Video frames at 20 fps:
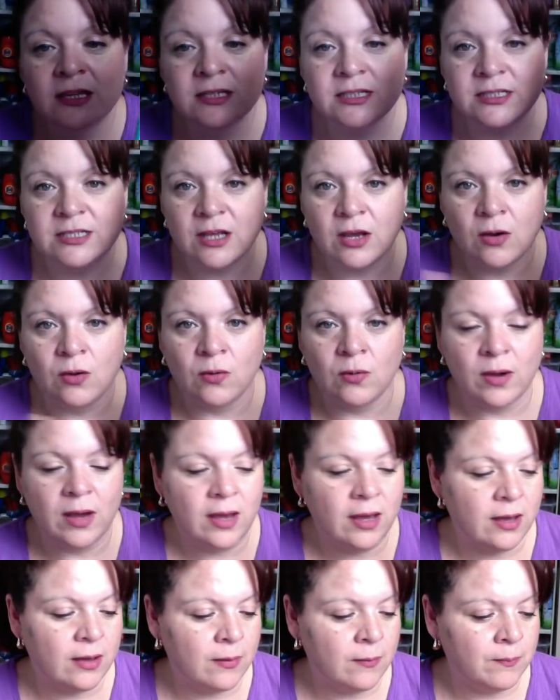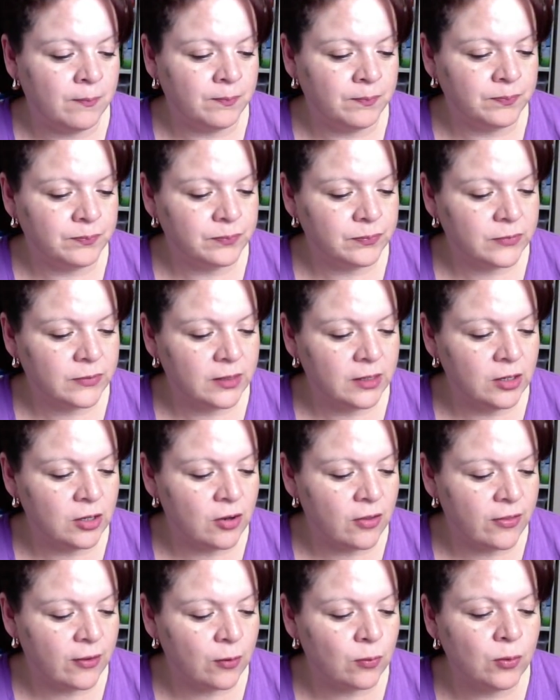So, um, you
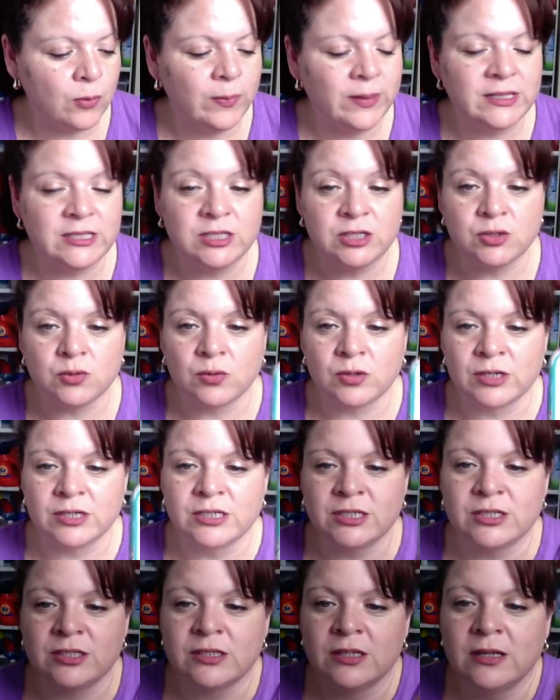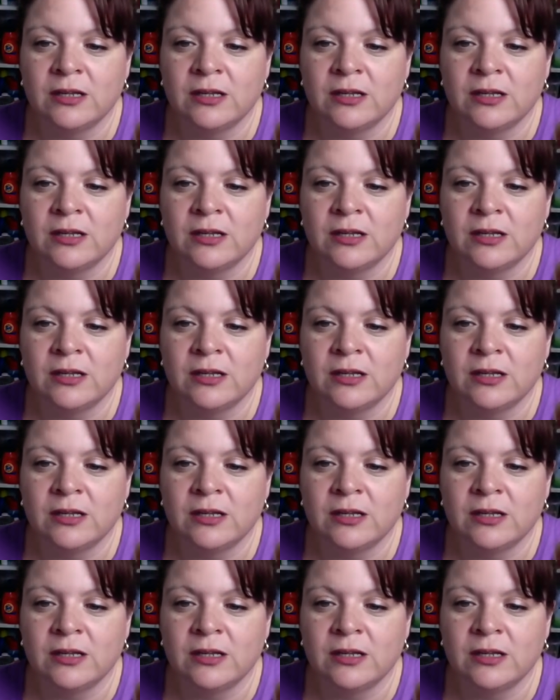know, there will be stores,